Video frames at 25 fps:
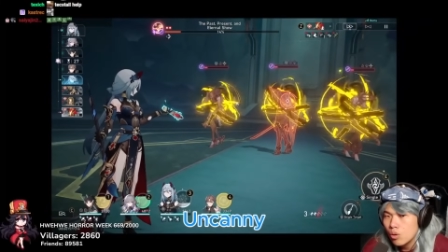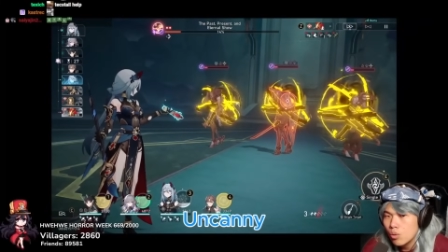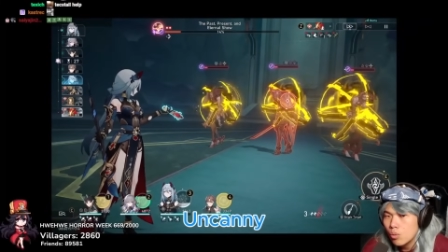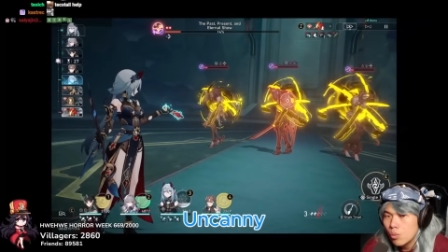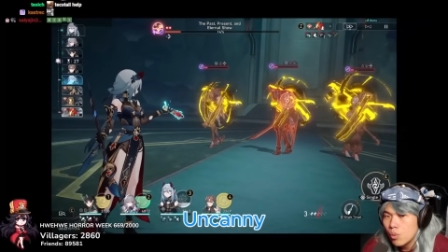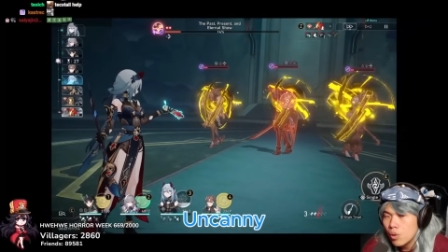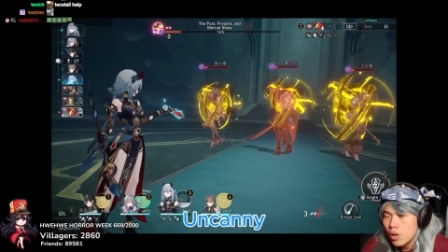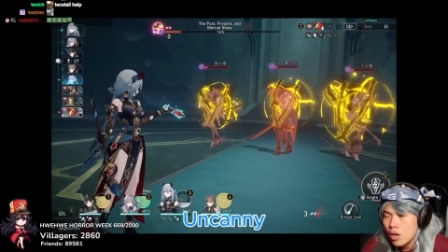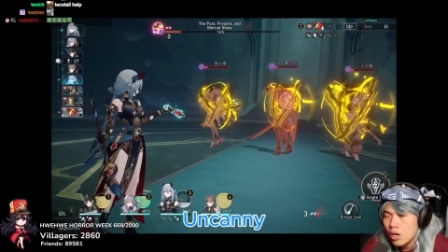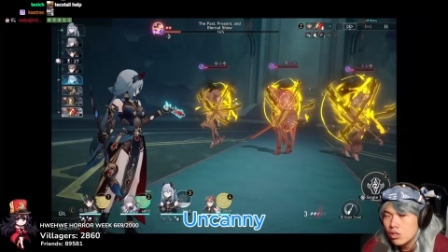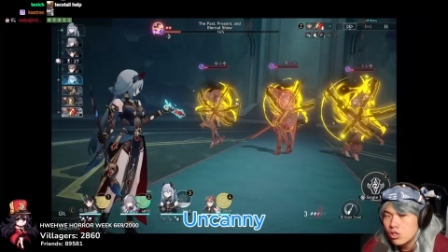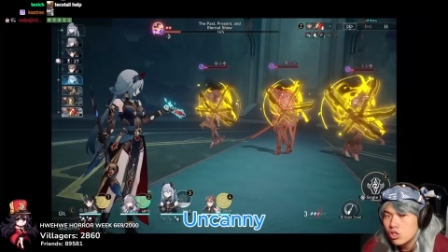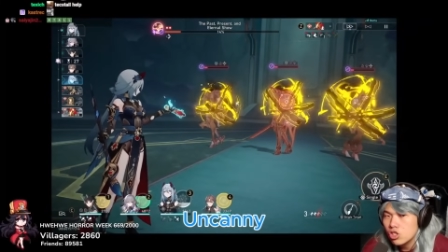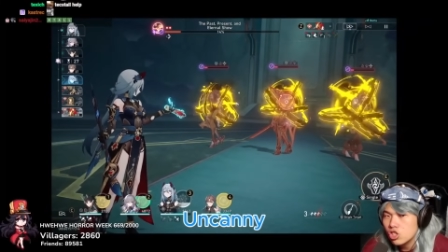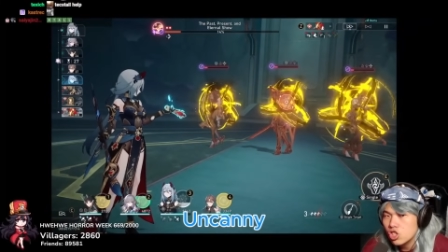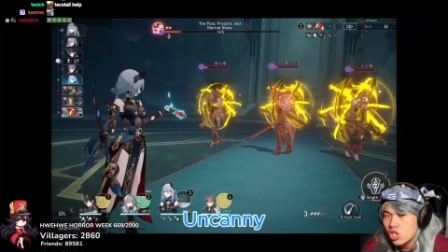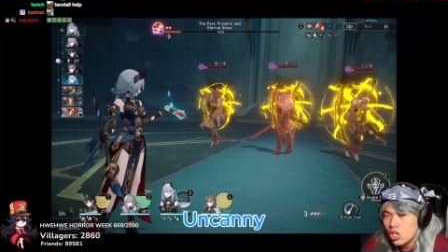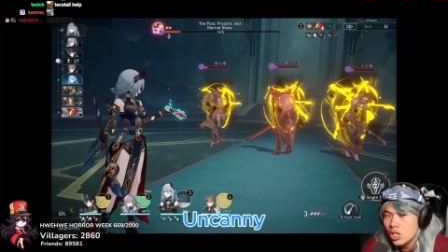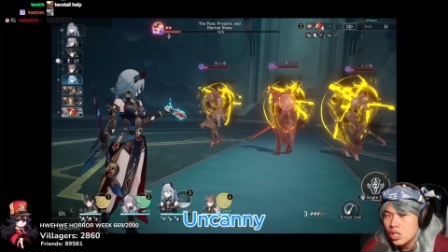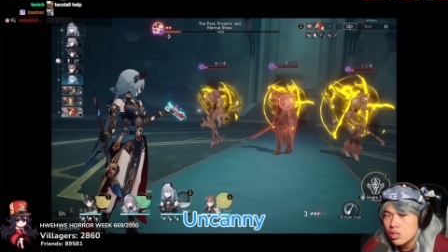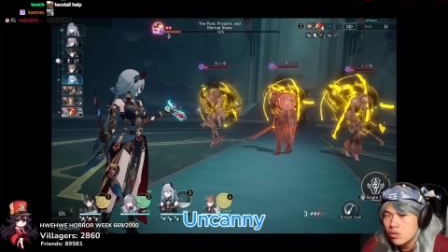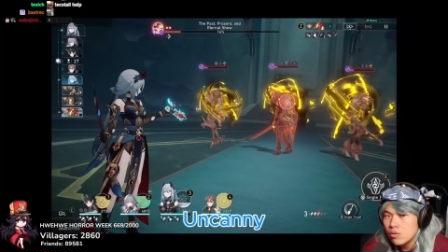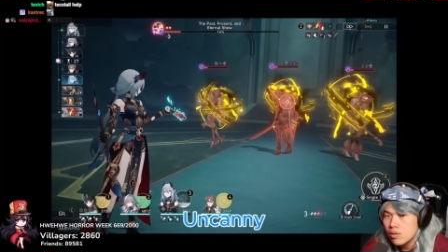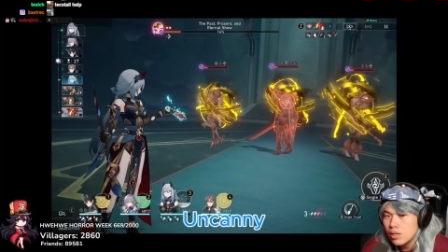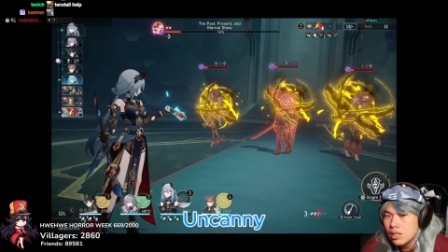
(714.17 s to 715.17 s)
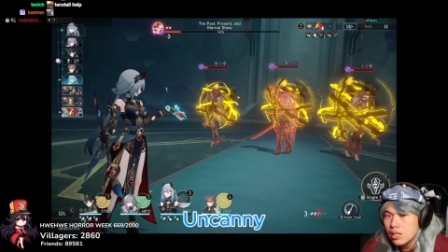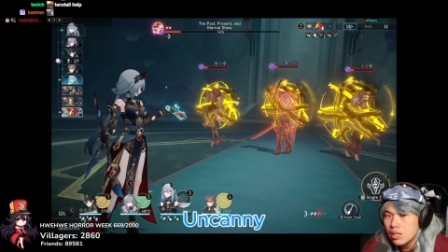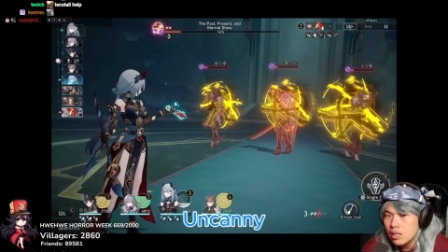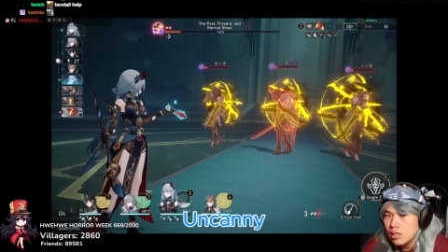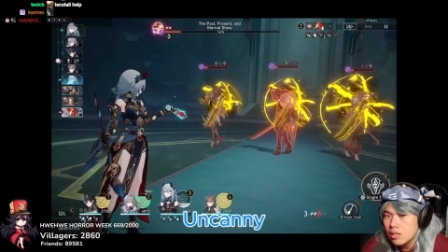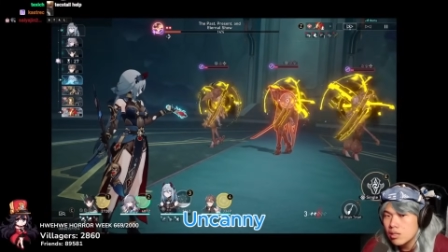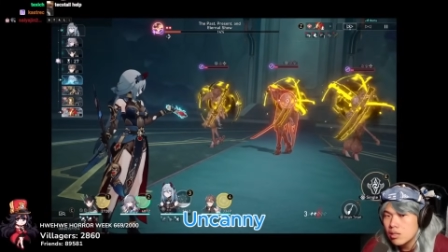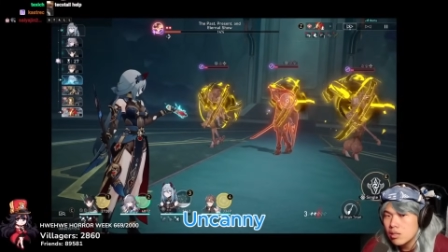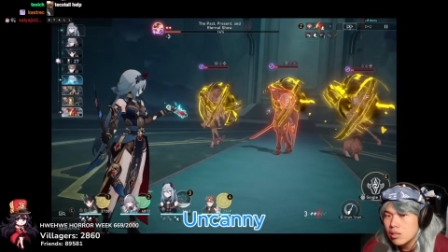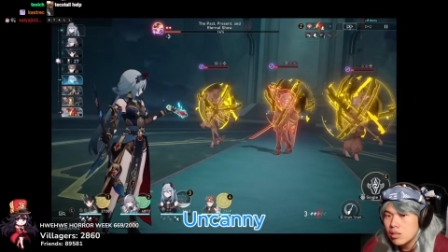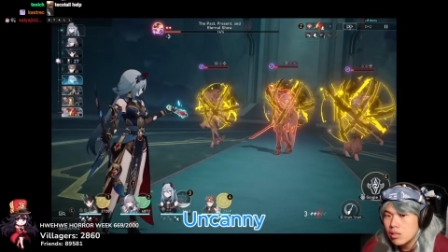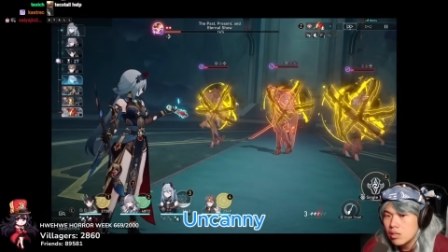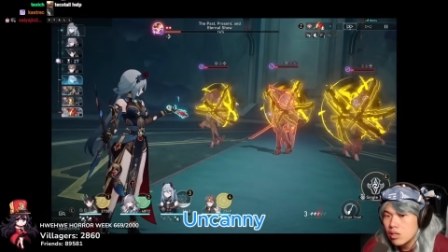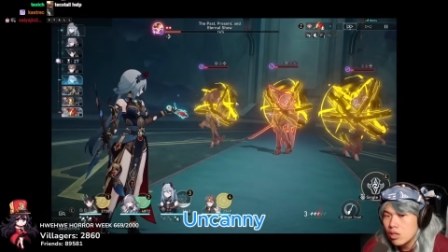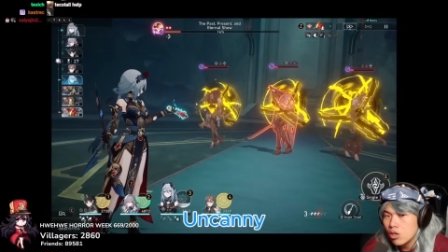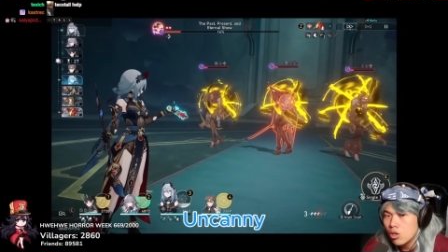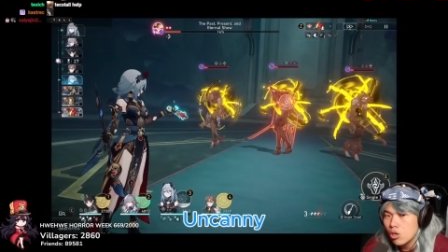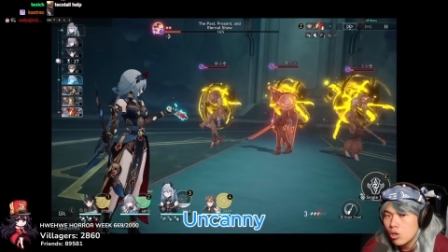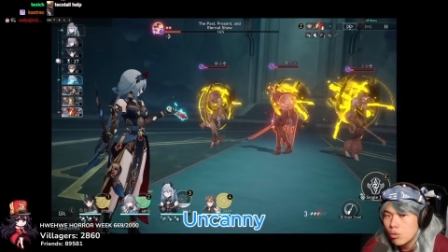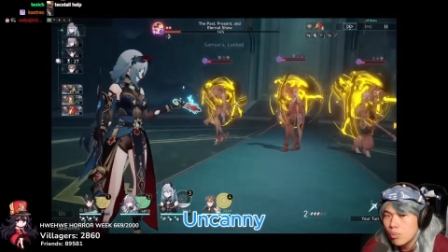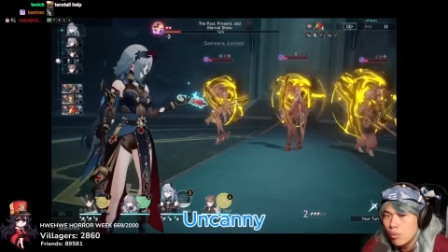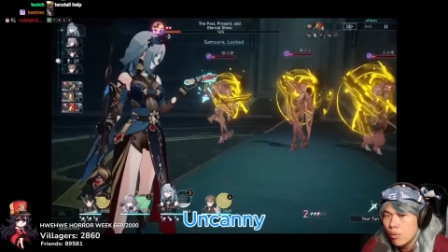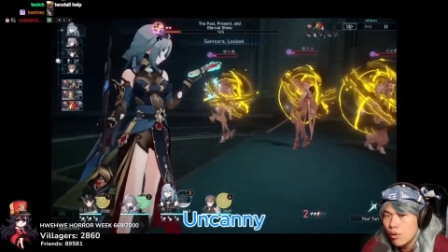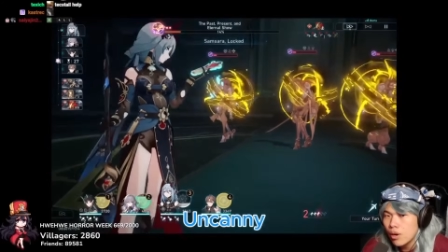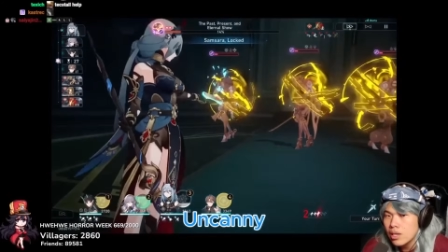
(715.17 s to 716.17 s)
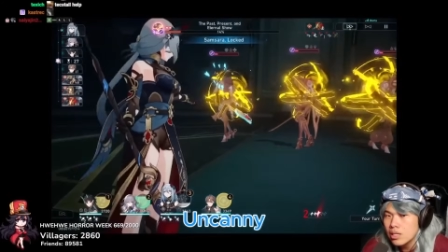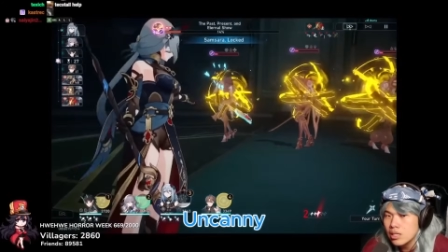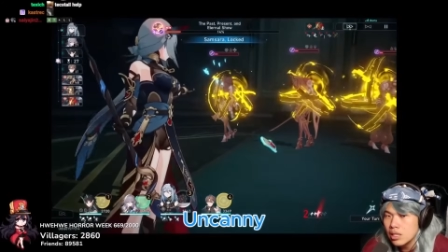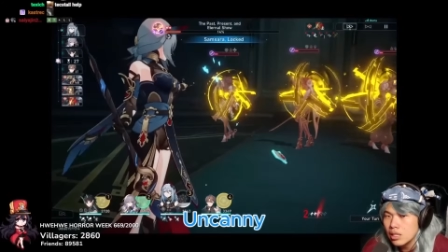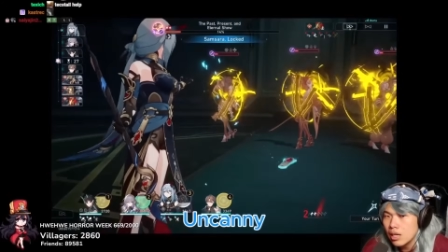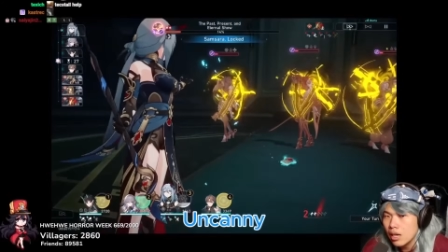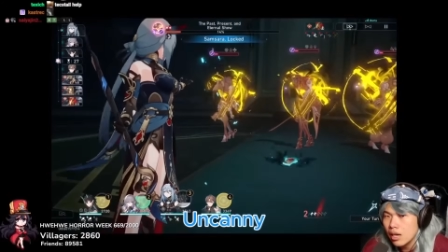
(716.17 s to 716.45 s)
We are generating skill points